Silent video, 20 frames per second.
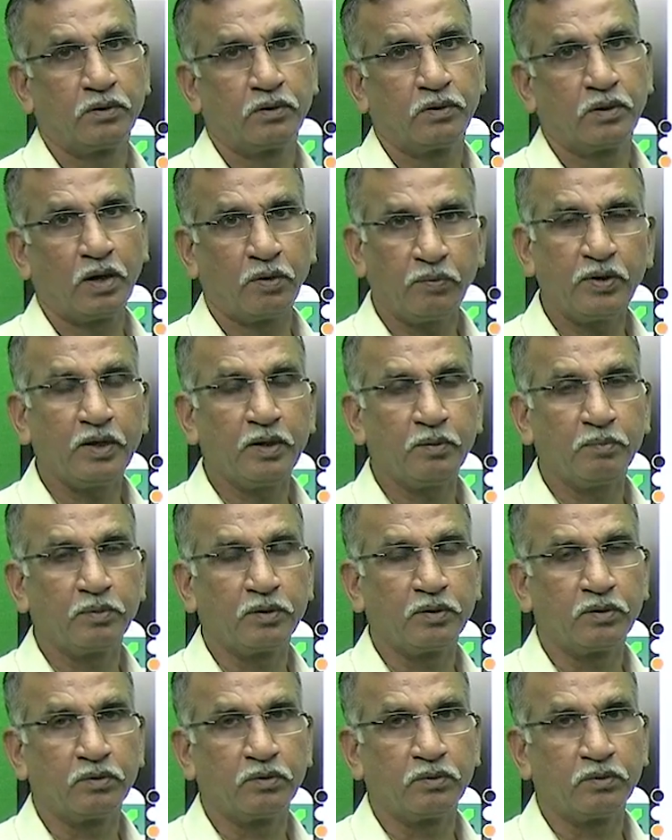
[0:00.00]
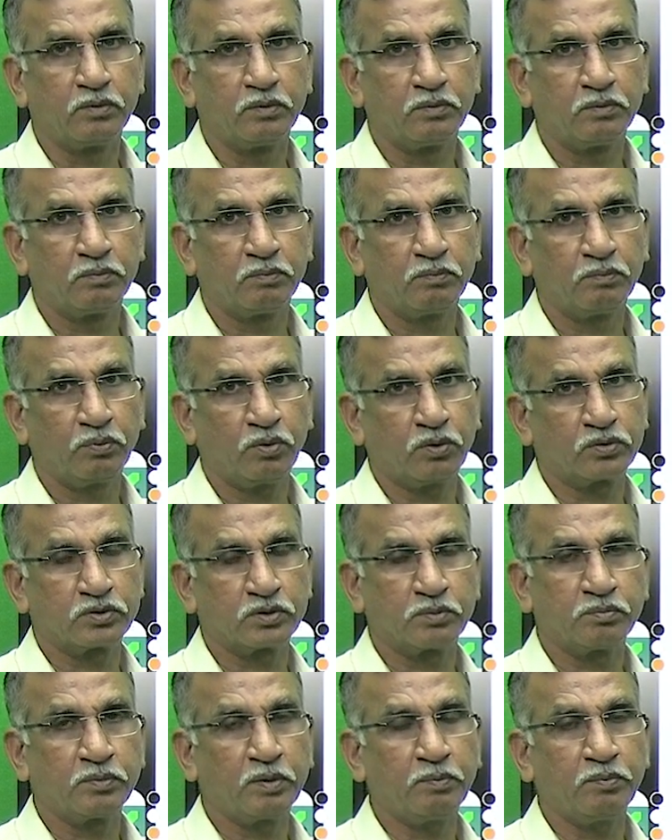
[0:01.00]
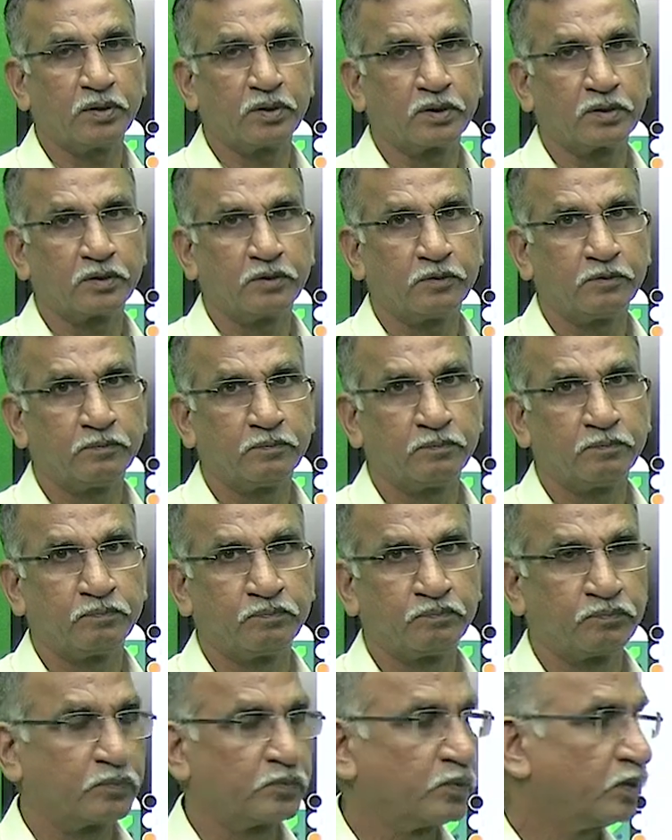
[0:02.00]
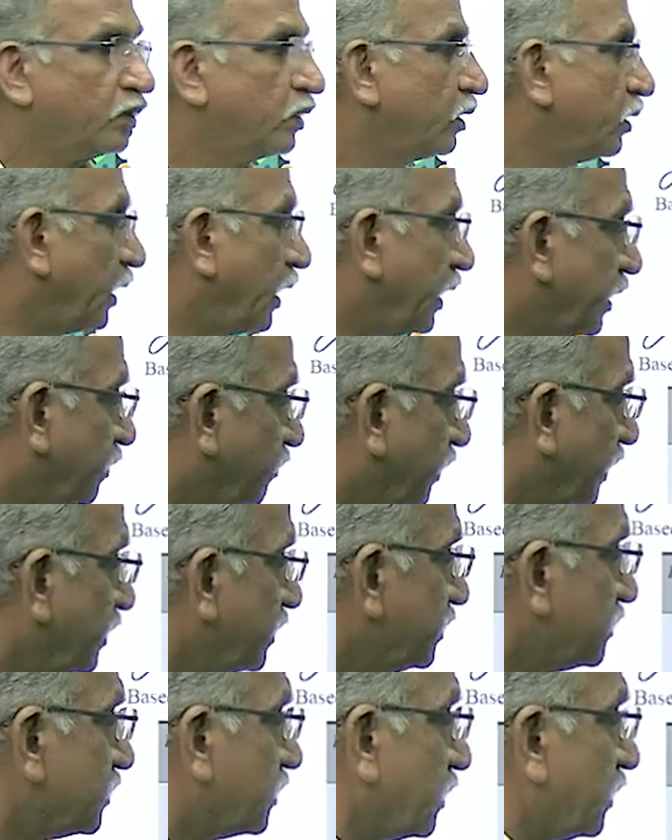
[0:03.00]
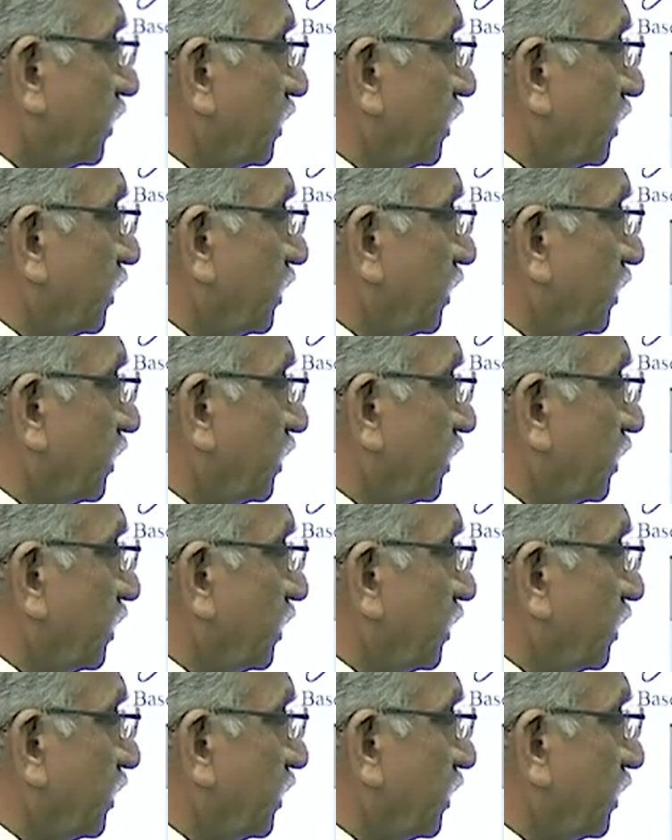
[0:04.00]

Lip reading: available for some number. Likewise,